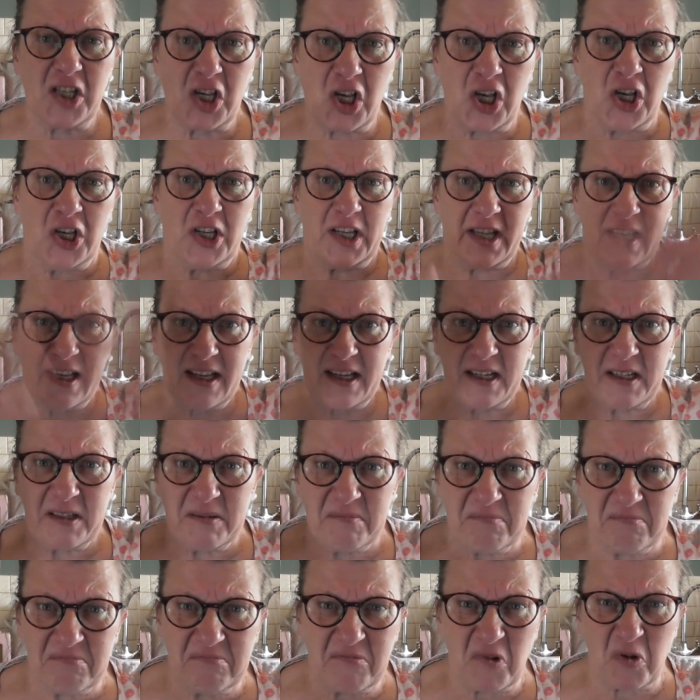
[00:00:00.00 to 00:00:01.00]
cooking
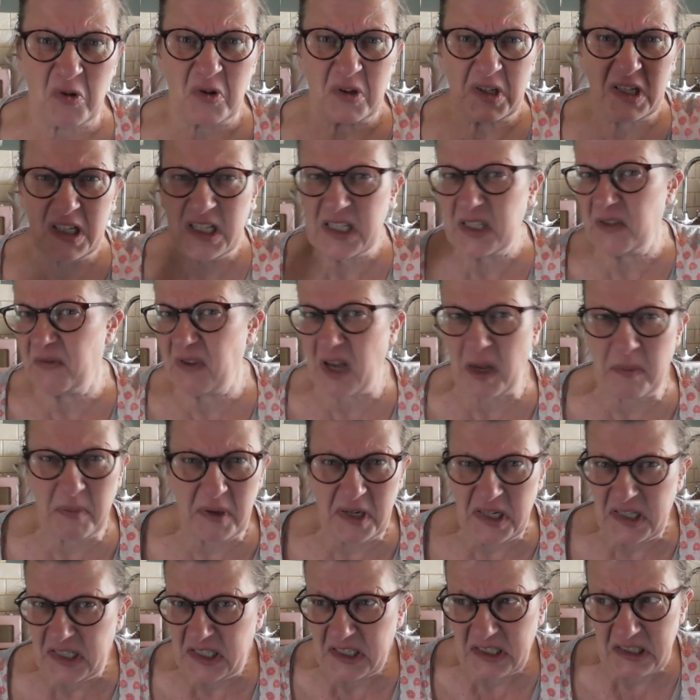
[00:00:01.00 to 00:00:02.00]
and oil is
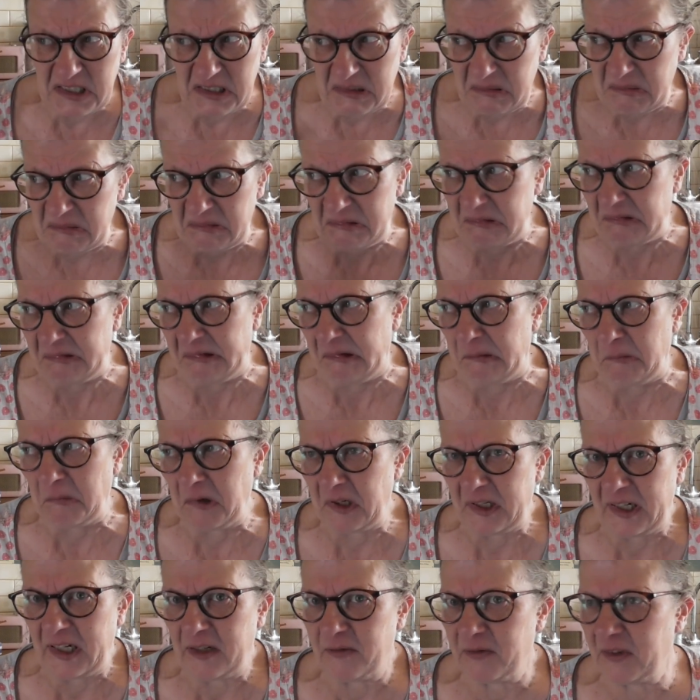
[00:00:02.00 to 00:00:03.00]
evaporating, I don't know,
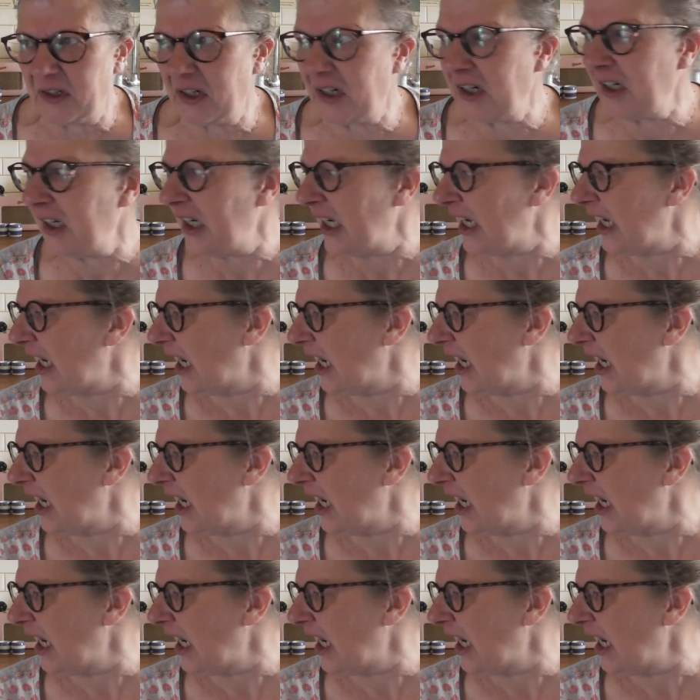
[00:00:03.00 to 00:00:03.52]
whatever,